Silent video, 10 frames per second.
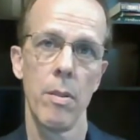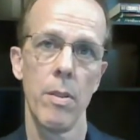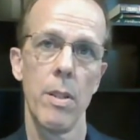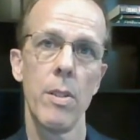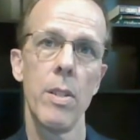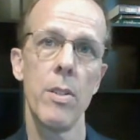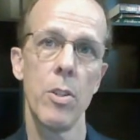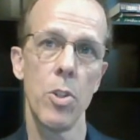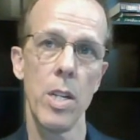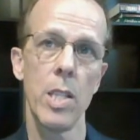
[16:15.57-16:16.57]
this is a
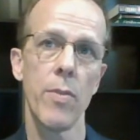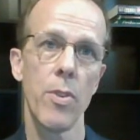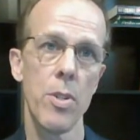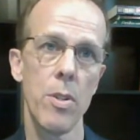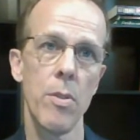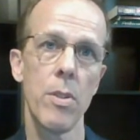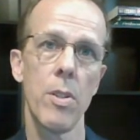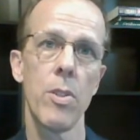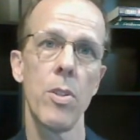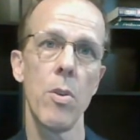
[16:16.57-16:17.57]
chance for you to
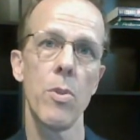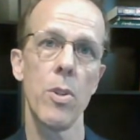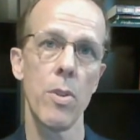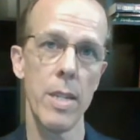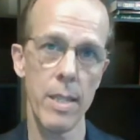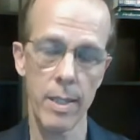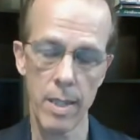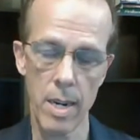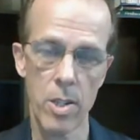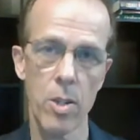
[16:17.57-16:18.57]
sow your
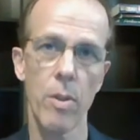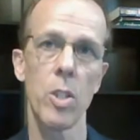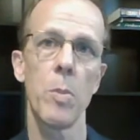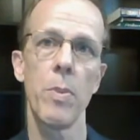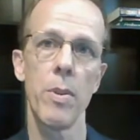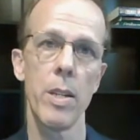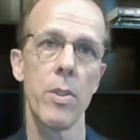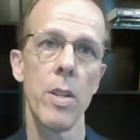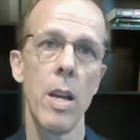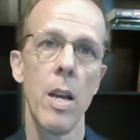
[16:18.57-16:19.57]
insight and your
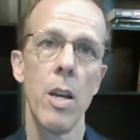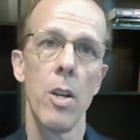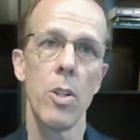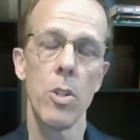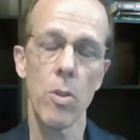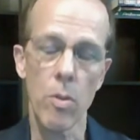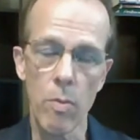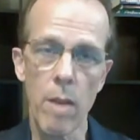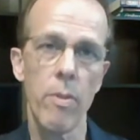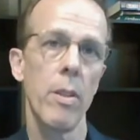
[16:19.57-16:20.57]
experience, your
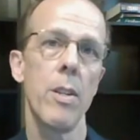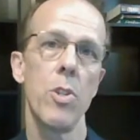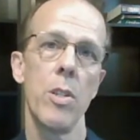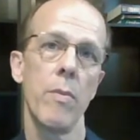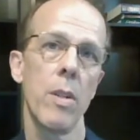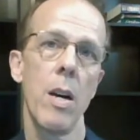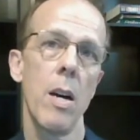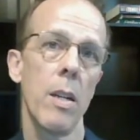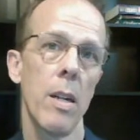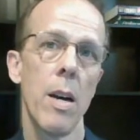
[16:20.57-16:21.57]
revelation of
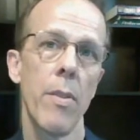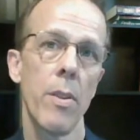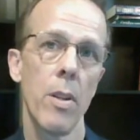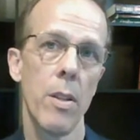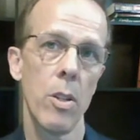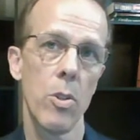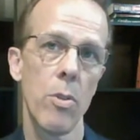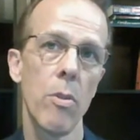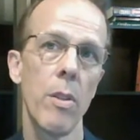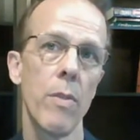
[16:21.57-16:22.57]
God and the
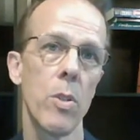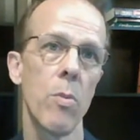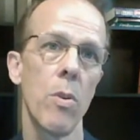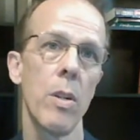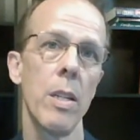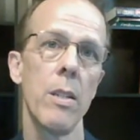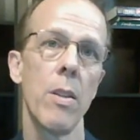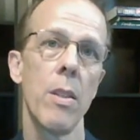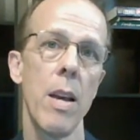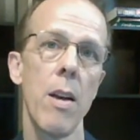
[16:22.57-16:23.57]
truth of his word into
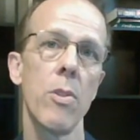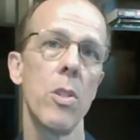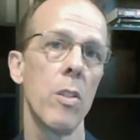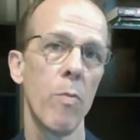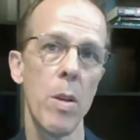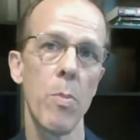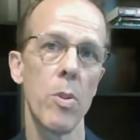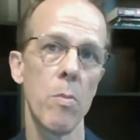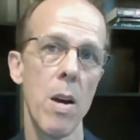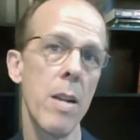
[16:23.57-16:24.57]
thousands of
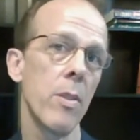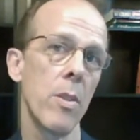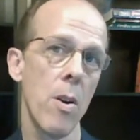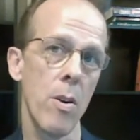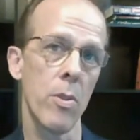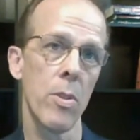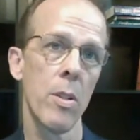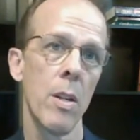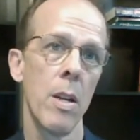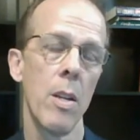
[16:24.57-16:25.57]
people's minds and hearts.
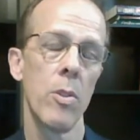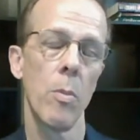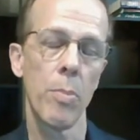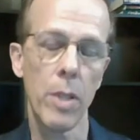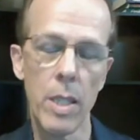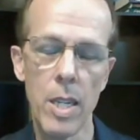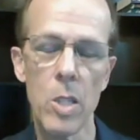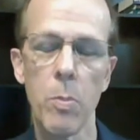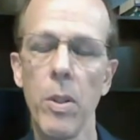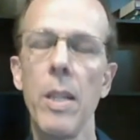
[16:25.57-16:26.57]
So please,
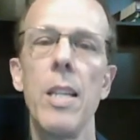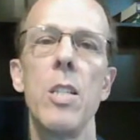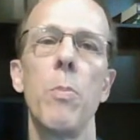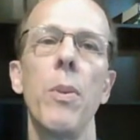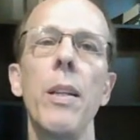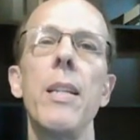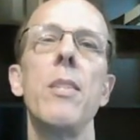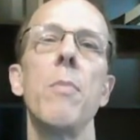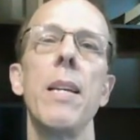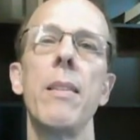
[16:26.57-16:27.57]
please,
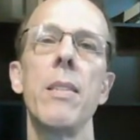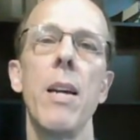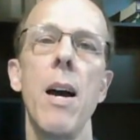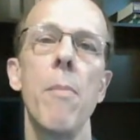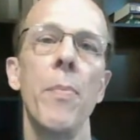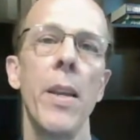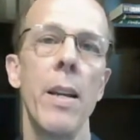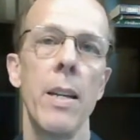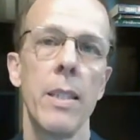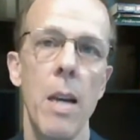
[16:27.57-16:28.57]
please make the time,
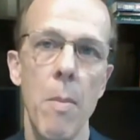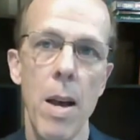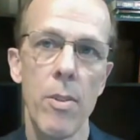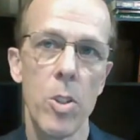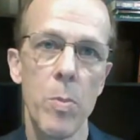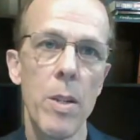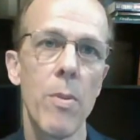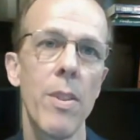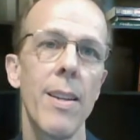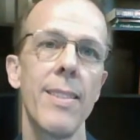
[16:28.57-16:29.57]
come out and speak
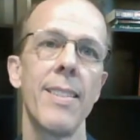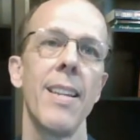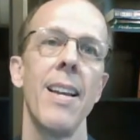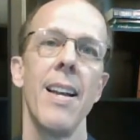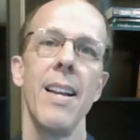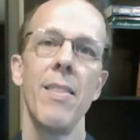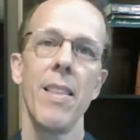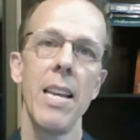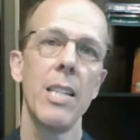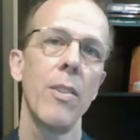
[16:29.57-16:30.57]
with us. And
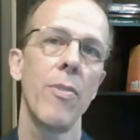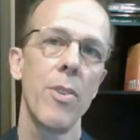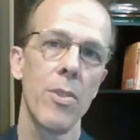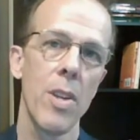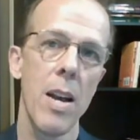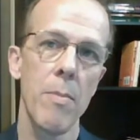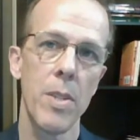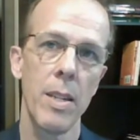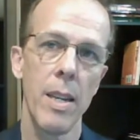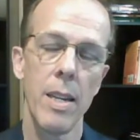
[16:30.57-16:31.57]
thank you for your time
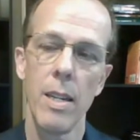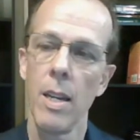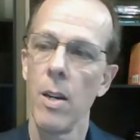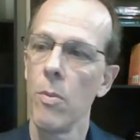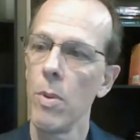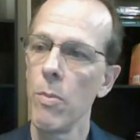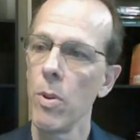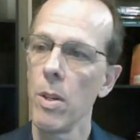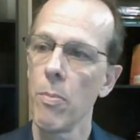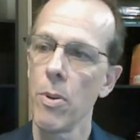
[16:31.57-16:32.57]
today. We
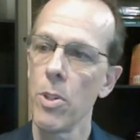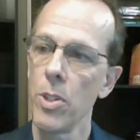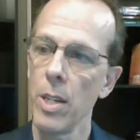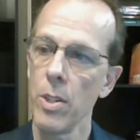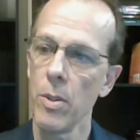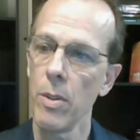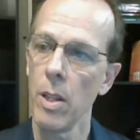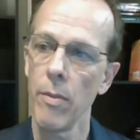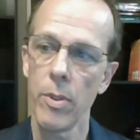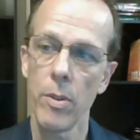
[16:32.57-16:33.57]
really appreciate you and
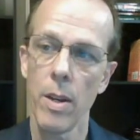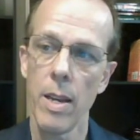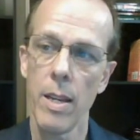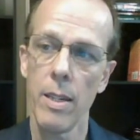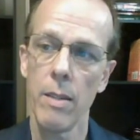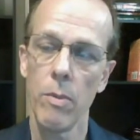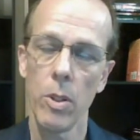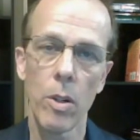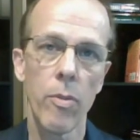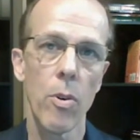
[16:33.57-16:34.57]
love you and
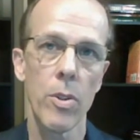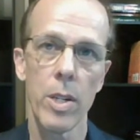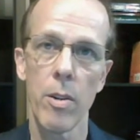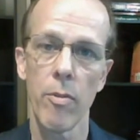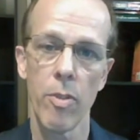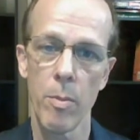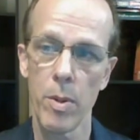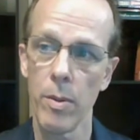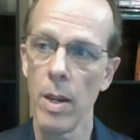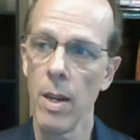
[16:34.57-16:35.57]
look forward to hearing from
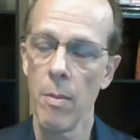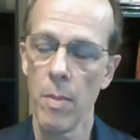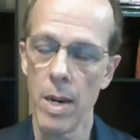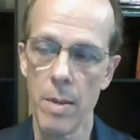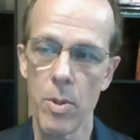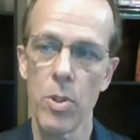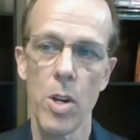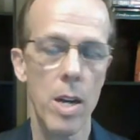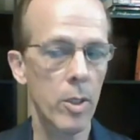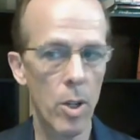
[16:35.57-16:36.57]
you. My name is
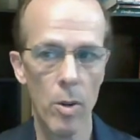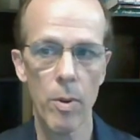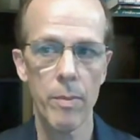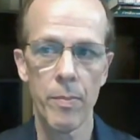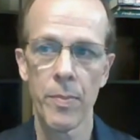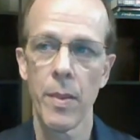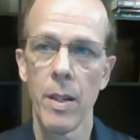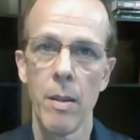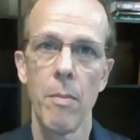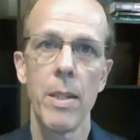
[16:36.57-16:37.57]
John Kerwin.
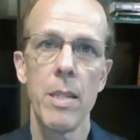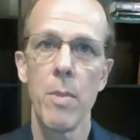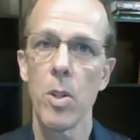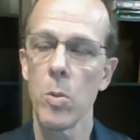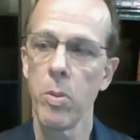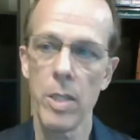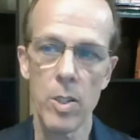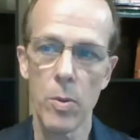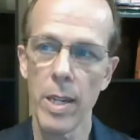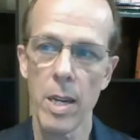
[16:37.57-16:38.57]
My email is
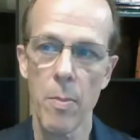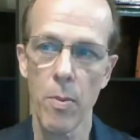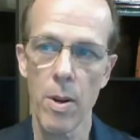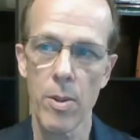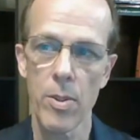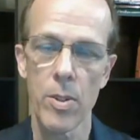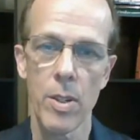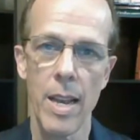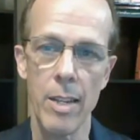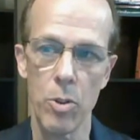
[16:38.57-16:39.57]

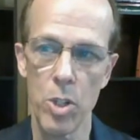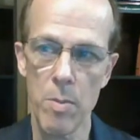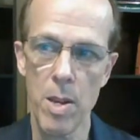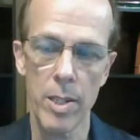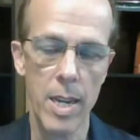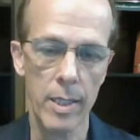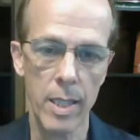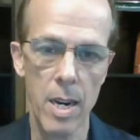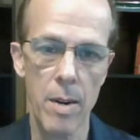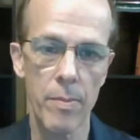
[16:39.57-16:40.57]

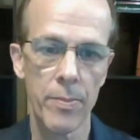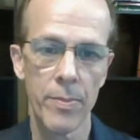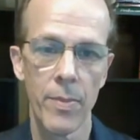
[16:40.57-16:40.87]
pleasewakeuporelse@gmail.com.